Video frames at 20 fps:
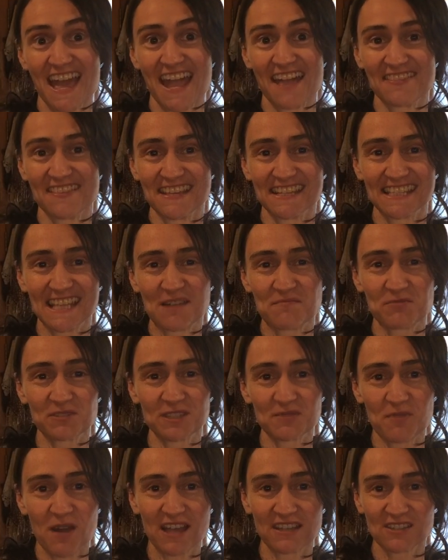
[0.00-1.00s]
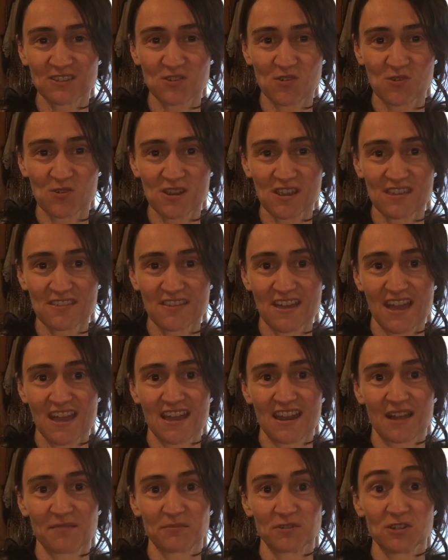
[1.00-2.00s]
and the example suppository
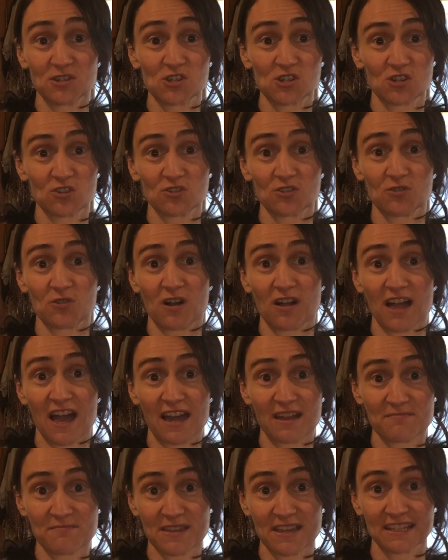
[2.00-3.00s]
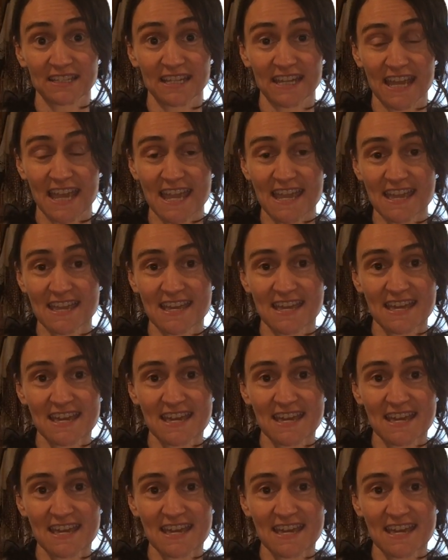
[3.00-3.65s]
that I'm going to show you all how to make today